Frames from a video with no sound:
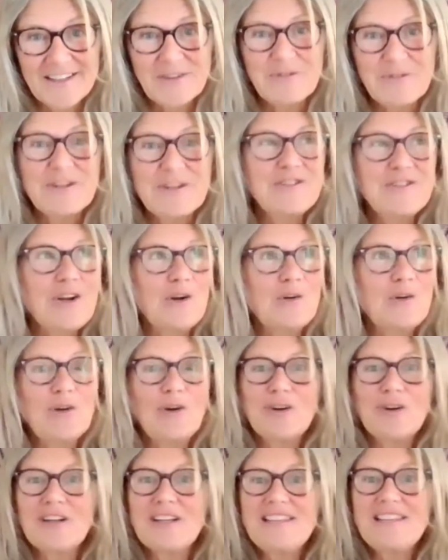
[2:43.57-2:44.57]
We're no
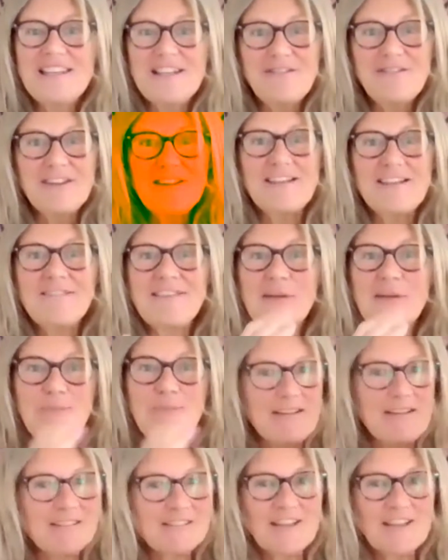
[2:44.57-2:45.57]
longer living in that
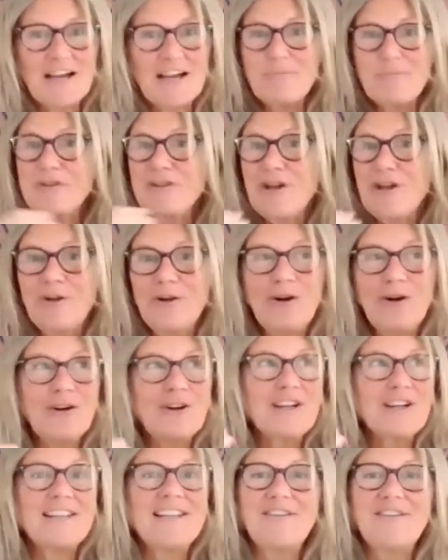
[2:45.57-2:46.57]
paradigm. We're no
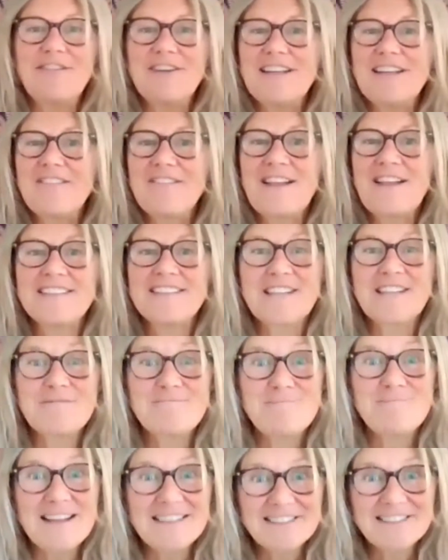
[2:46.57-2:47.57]
longer living in that
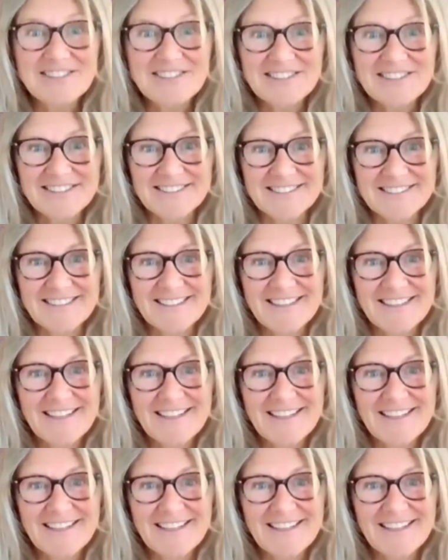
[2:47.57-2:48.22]
dimension.